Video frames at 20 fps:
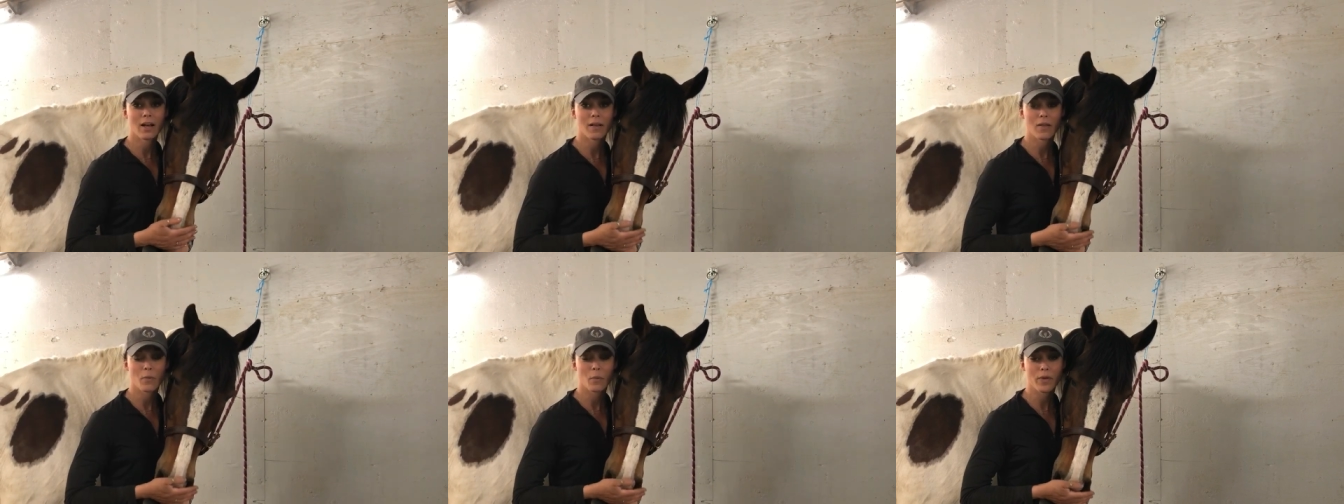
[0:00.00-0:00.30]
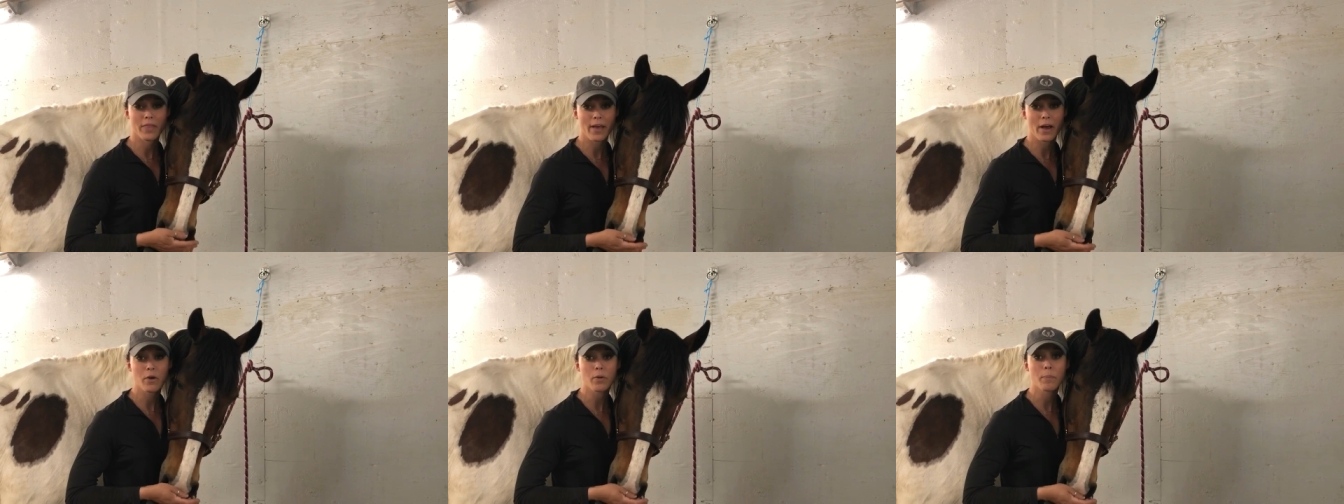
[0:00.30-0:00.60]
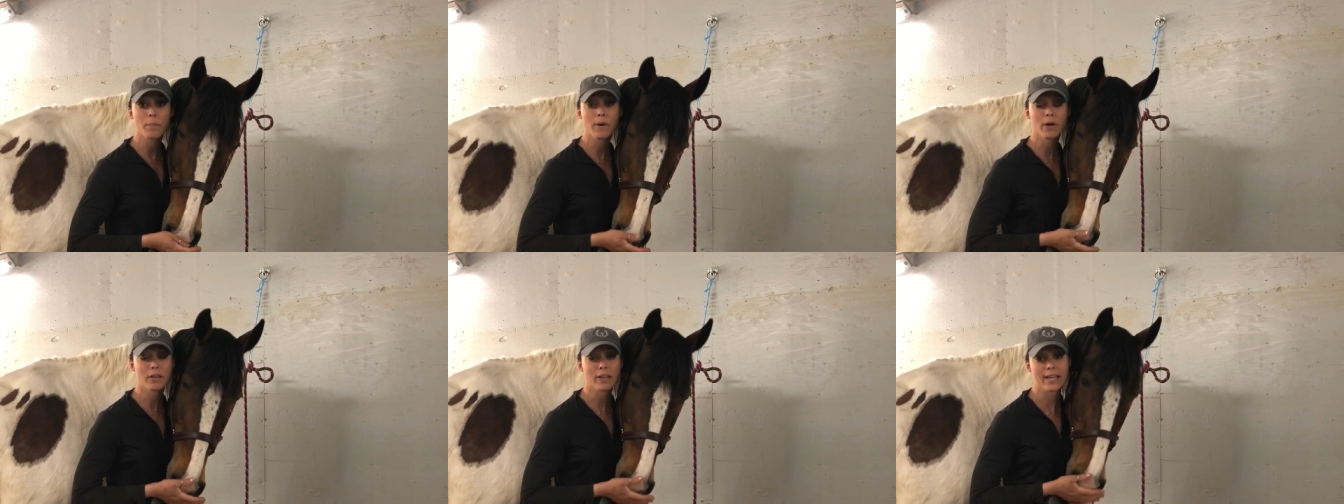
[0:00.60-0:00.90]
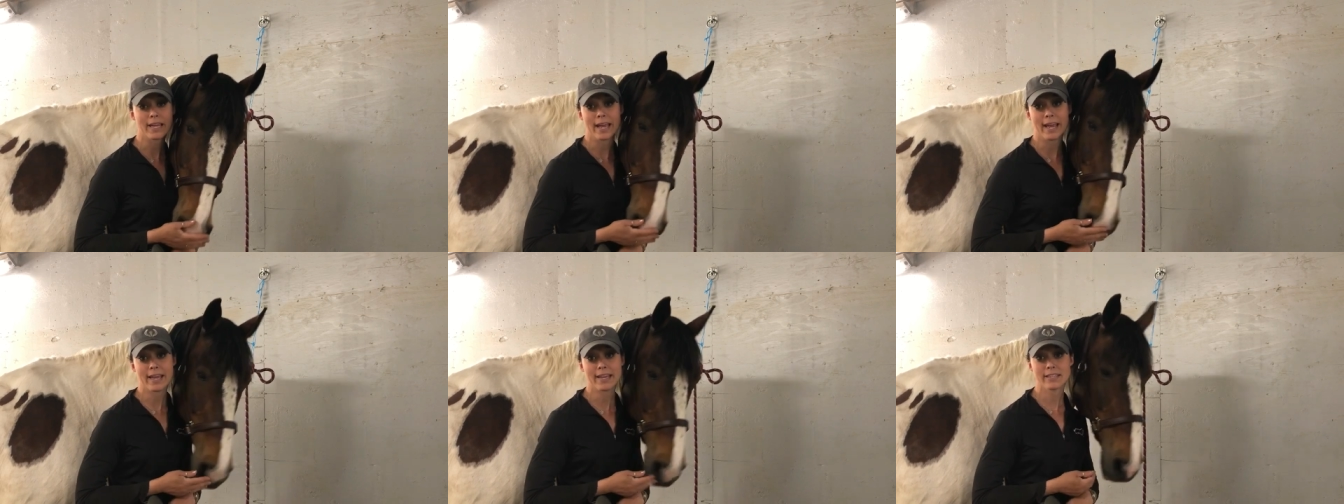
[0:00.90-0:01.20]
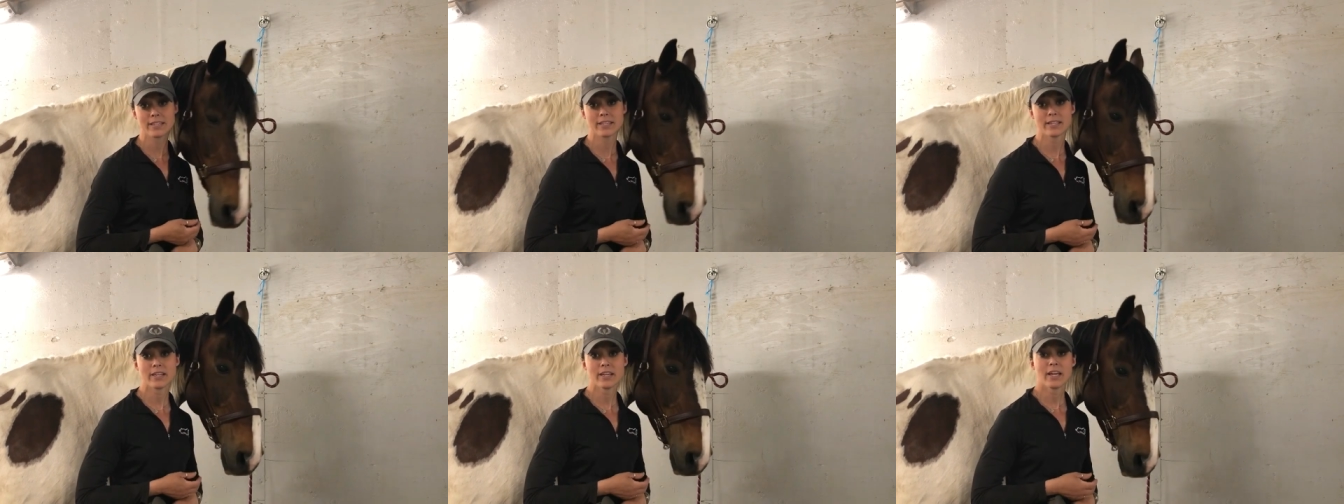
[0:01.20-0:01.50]
without pulling
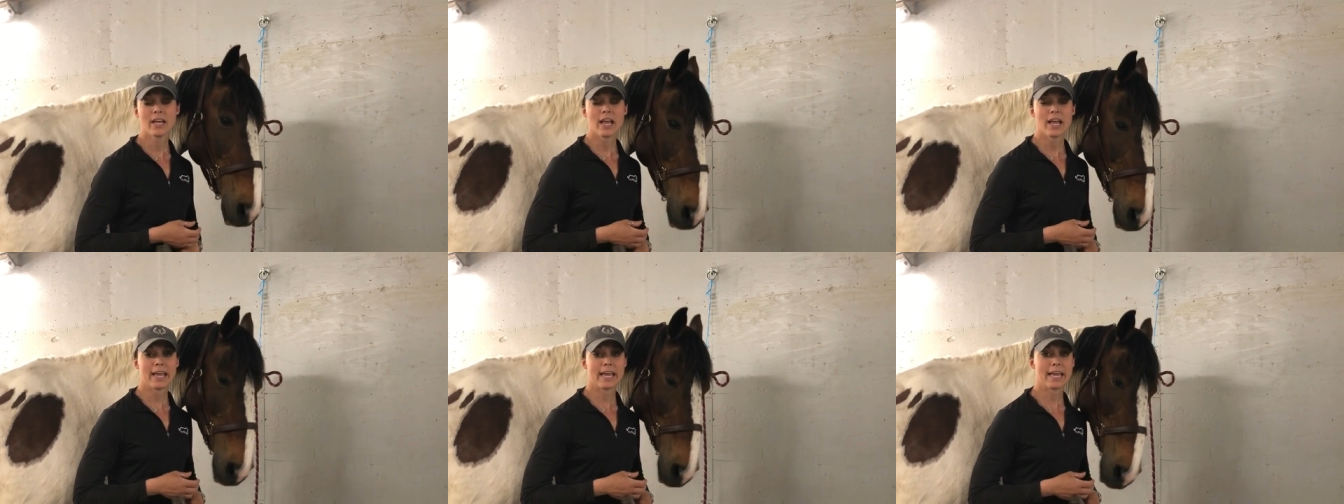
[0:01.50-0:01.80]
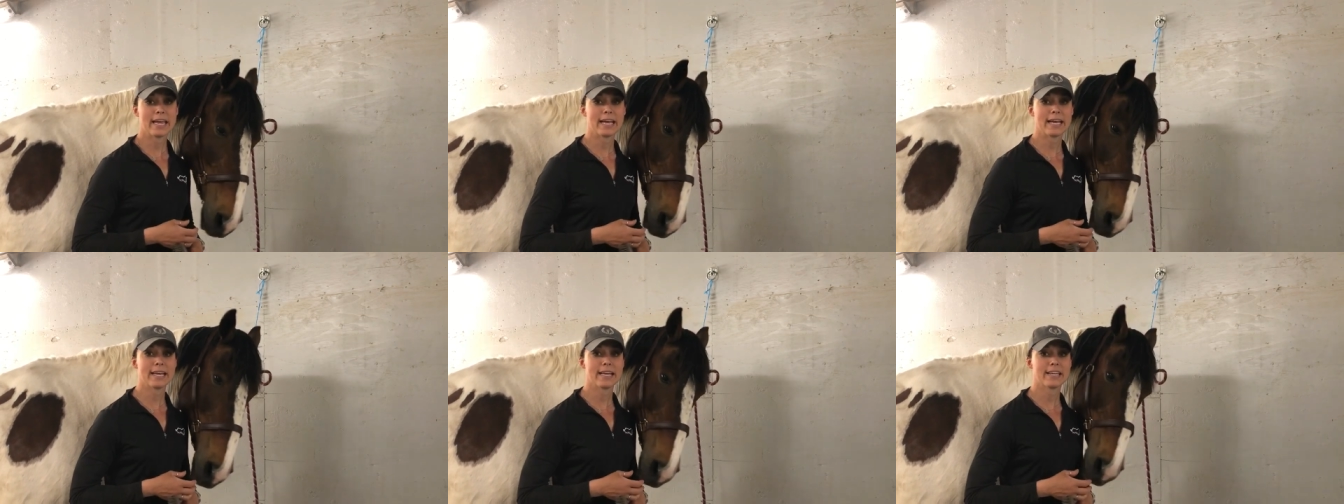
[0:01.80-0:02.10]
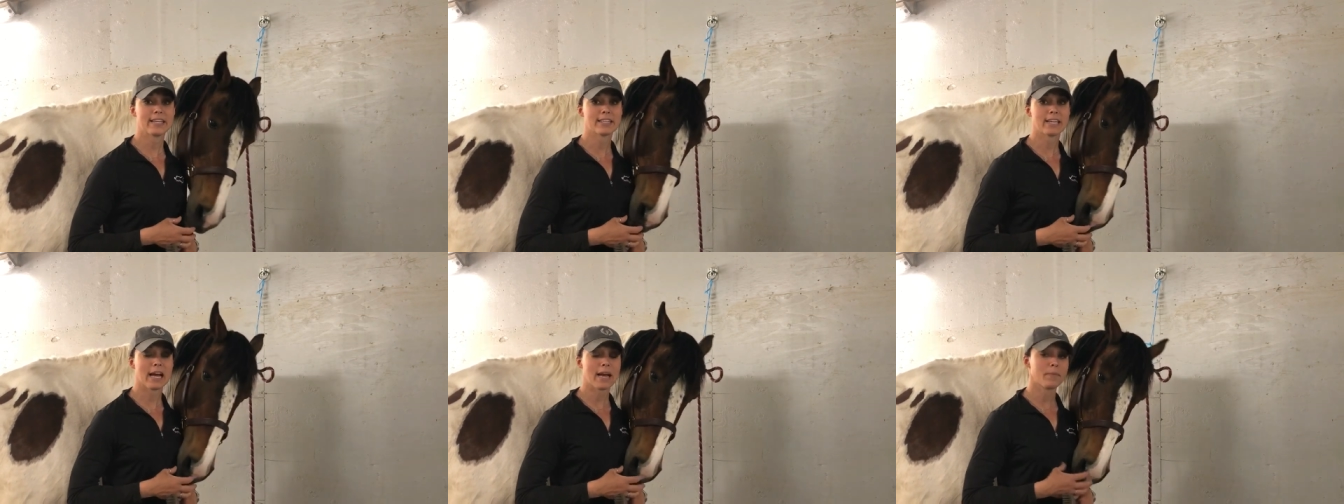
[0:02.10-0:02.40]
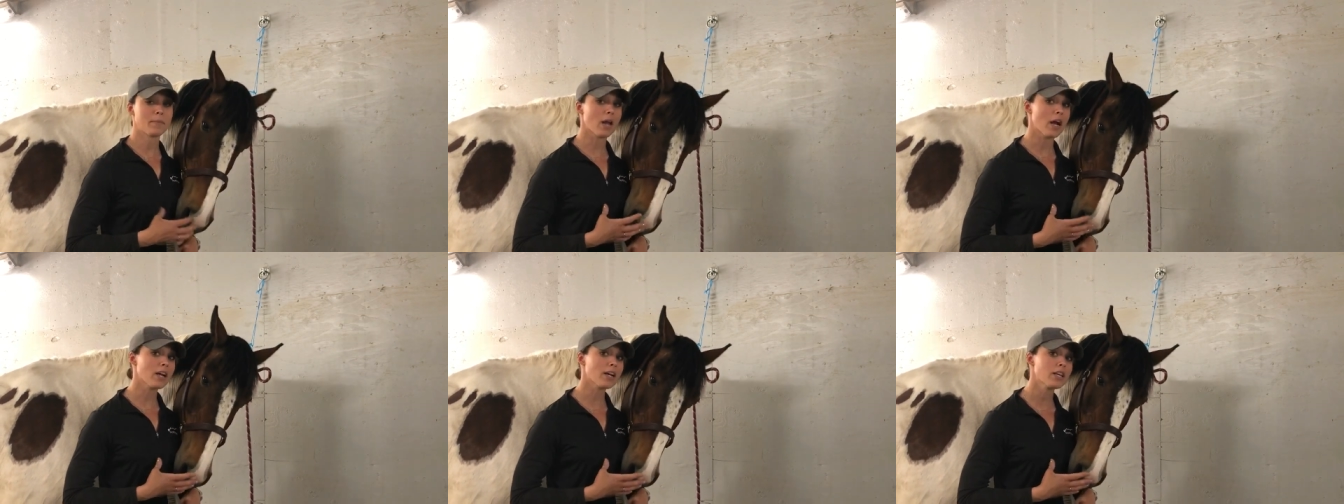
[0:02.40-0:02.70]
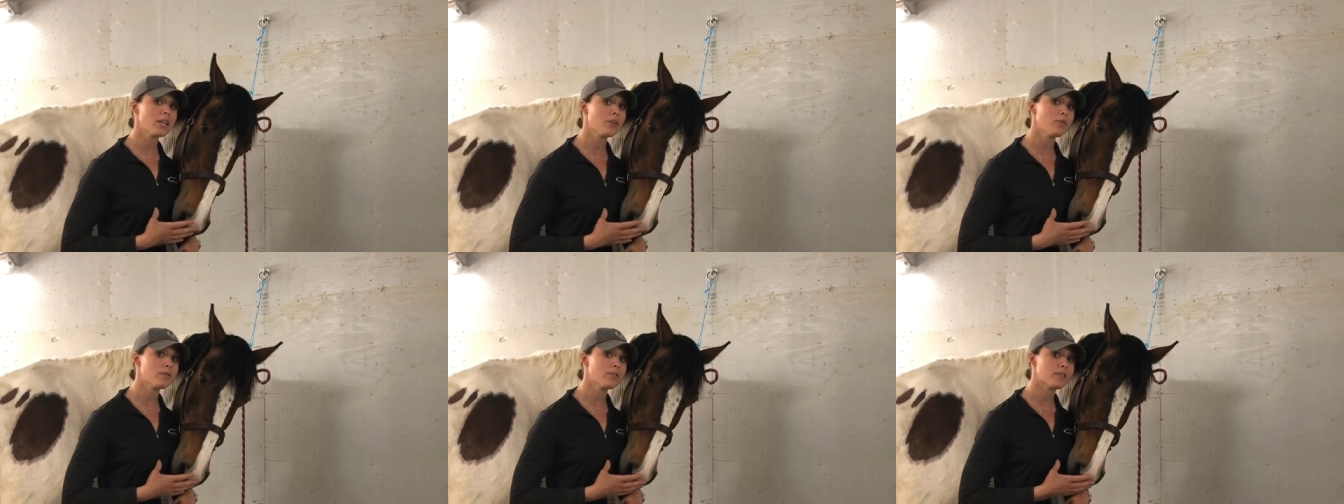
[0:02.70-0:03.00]
it. And I'm not
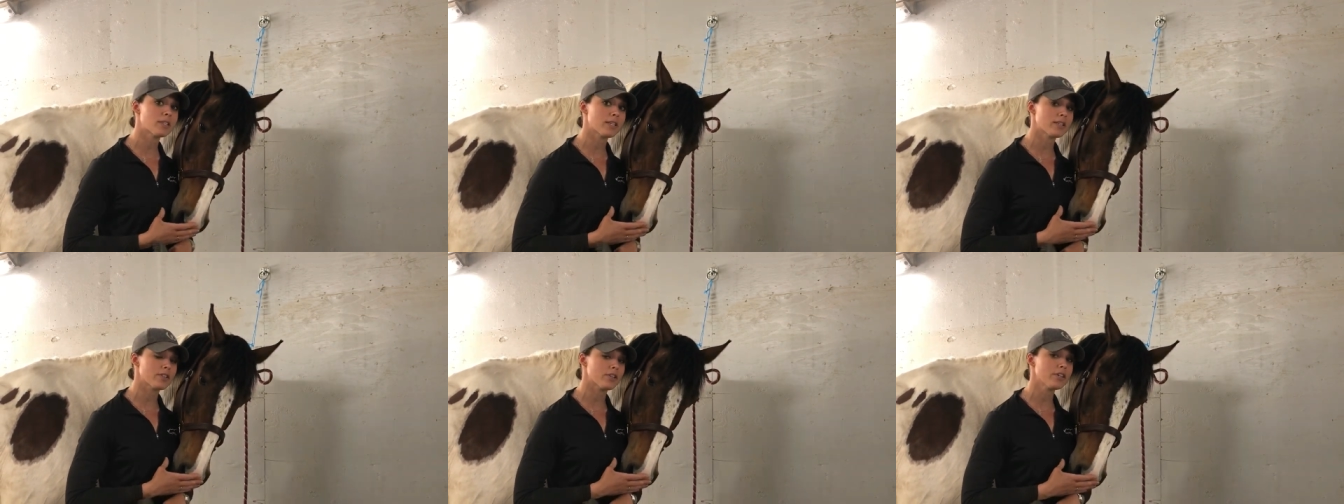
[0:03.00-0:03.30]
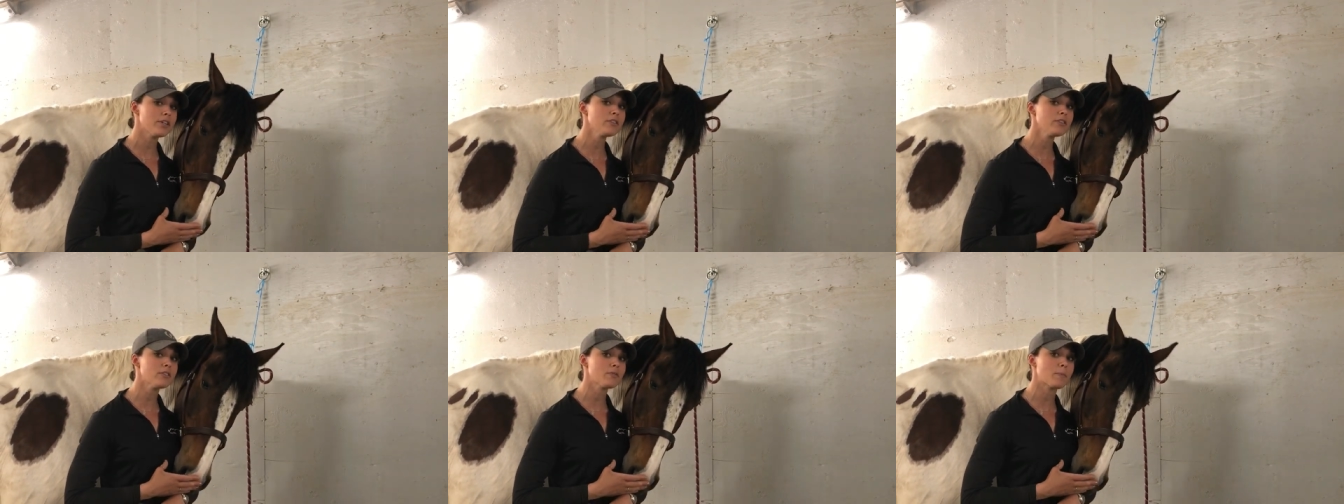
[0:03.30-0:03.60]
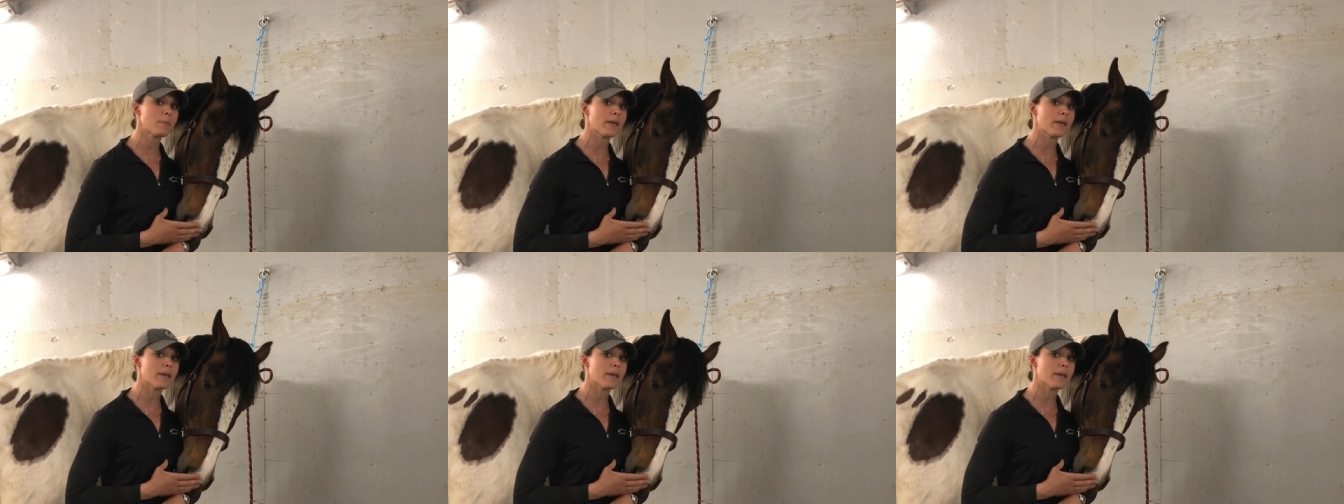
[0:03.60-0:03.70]
going to use scissors